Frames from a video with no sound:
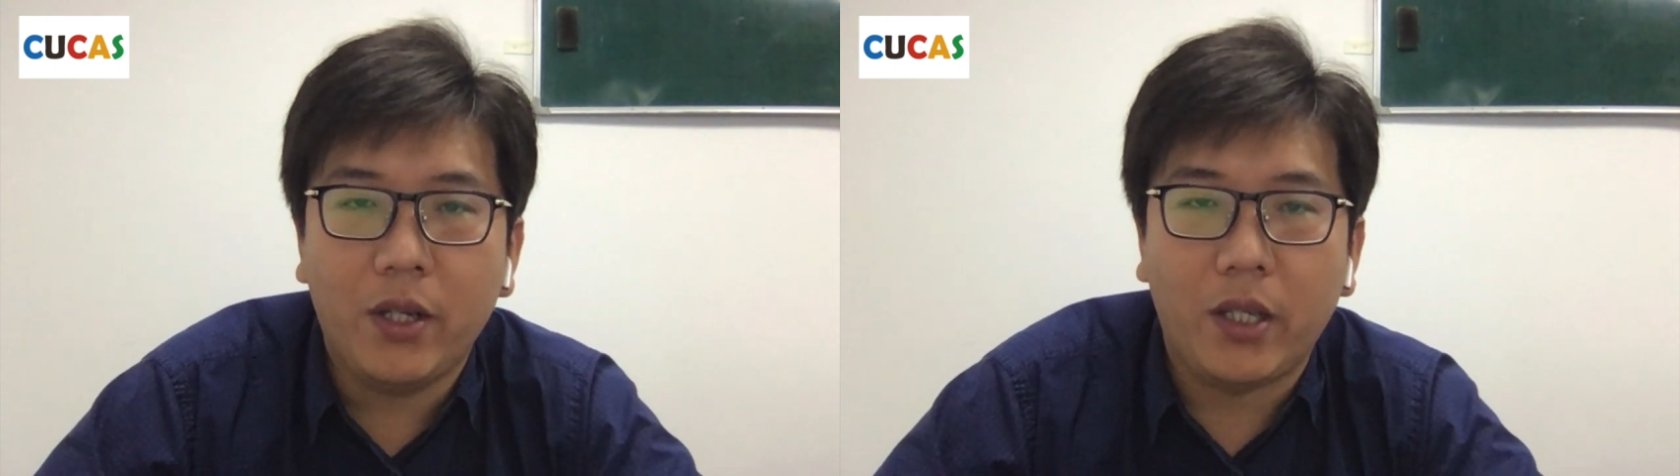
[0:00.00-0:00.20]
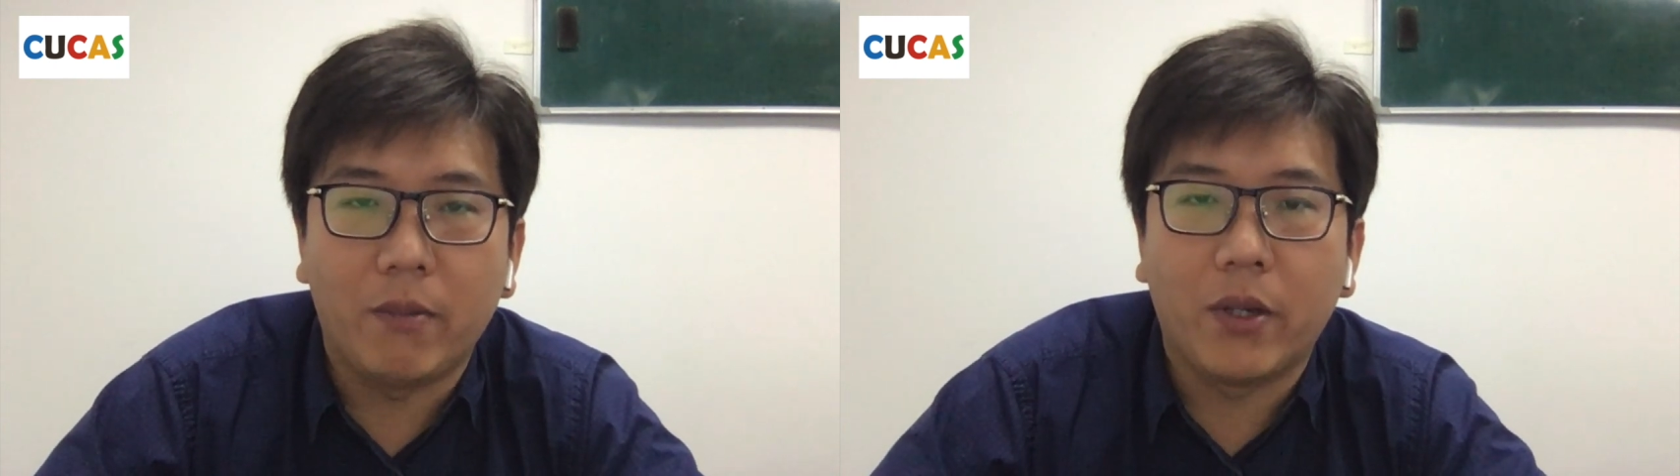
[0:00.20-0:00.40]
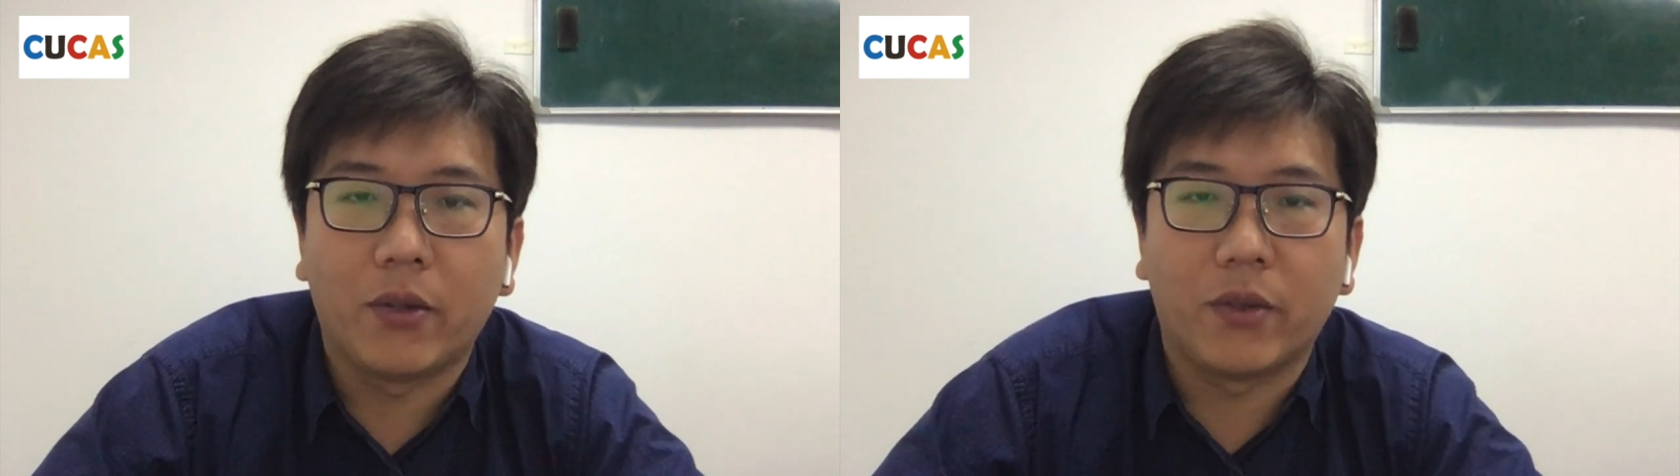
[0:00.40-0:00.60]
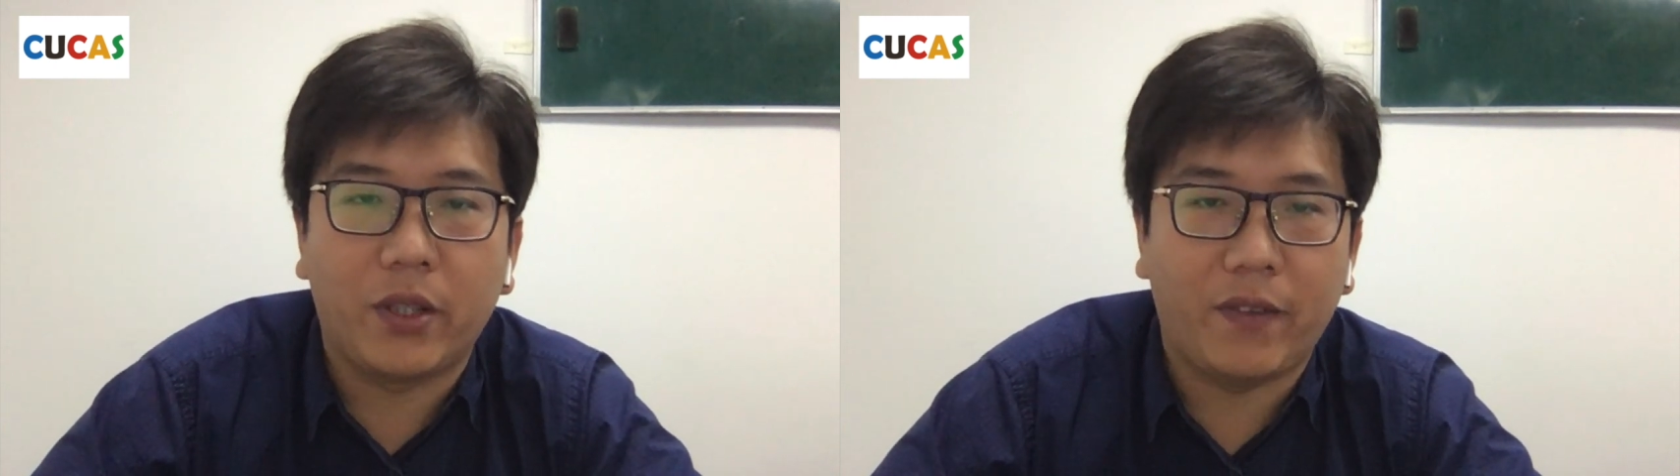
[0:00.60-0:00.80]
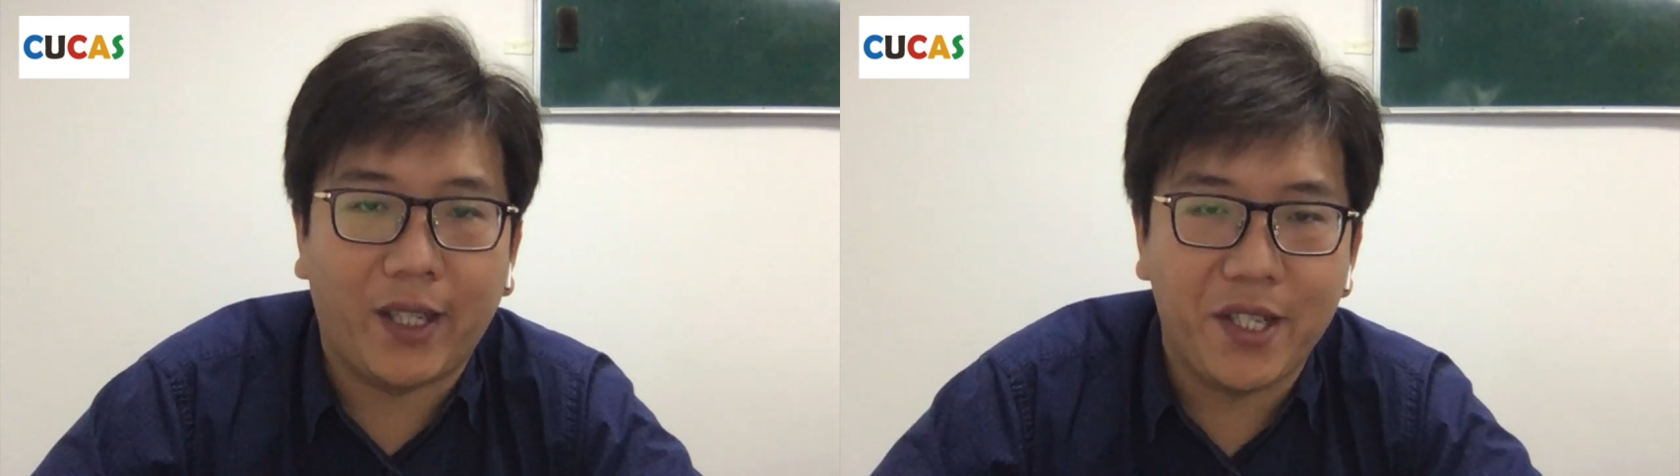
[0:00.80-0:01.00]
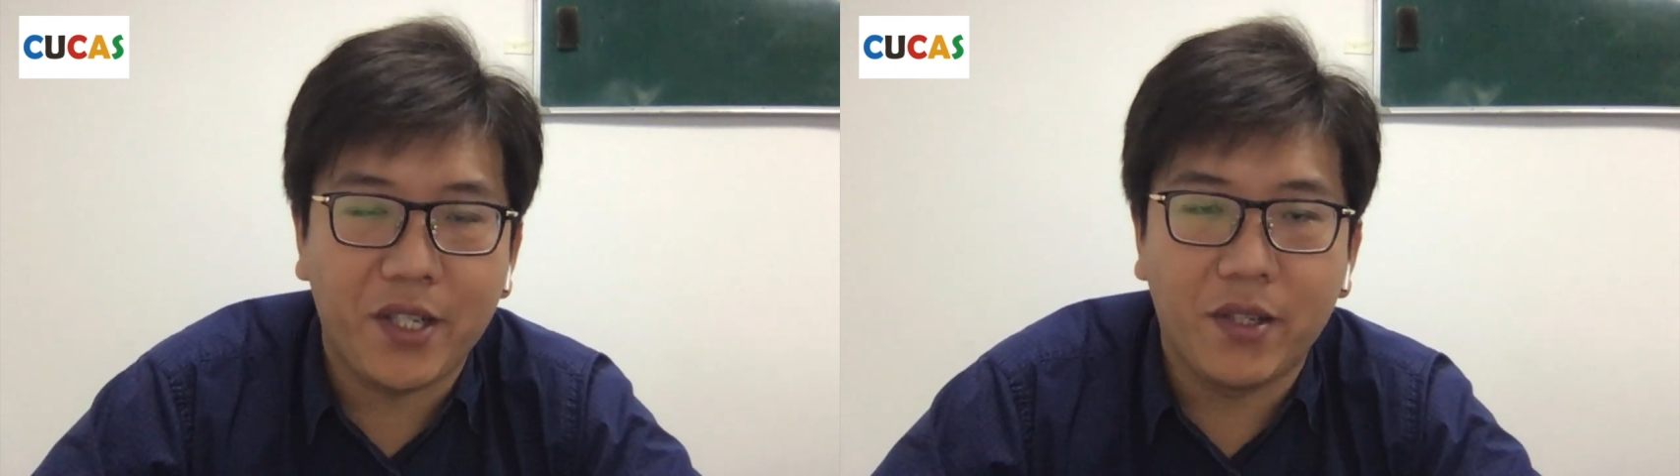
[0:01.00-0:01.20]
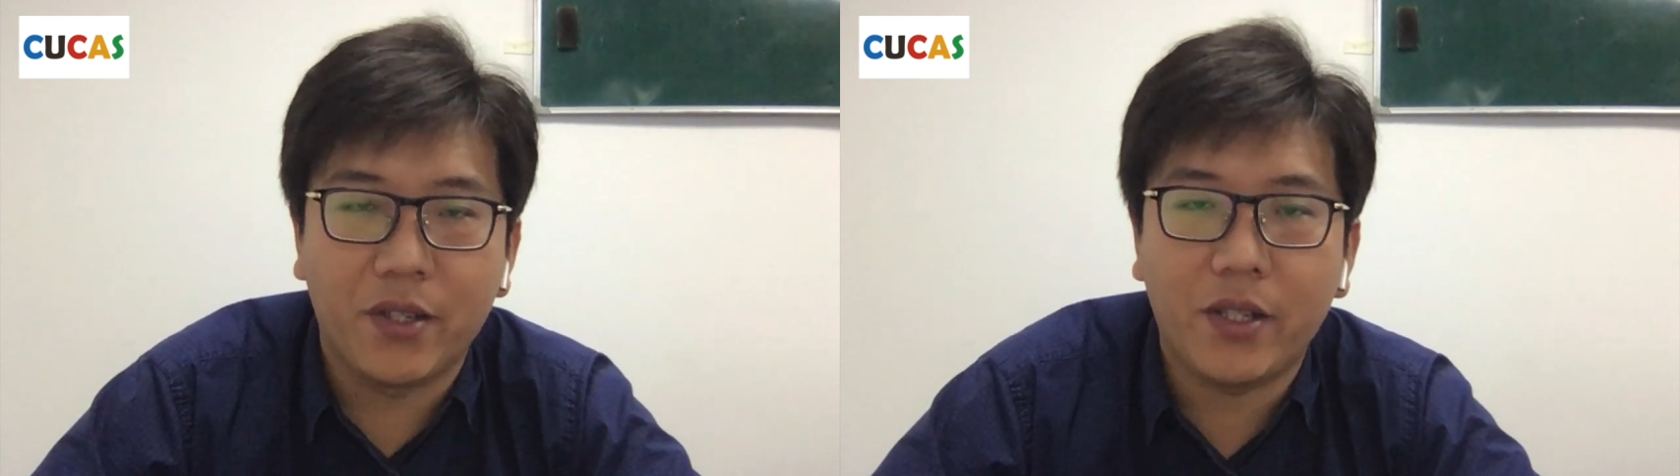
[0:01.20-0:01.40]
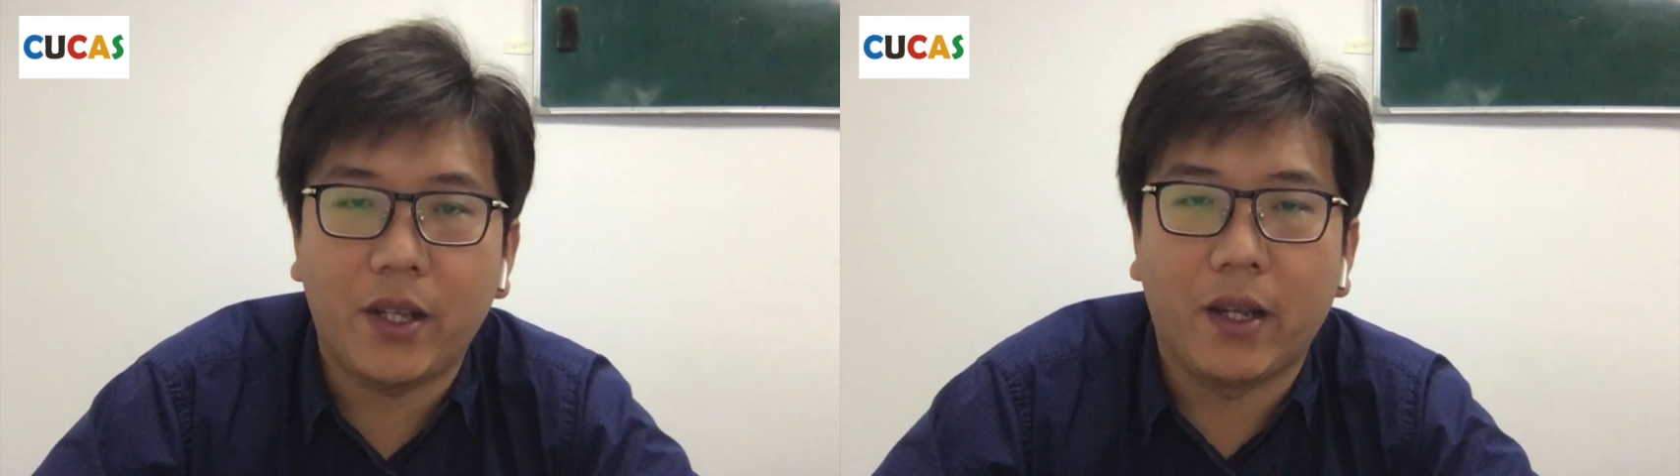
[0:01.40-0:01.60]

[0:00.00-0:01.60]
email notifications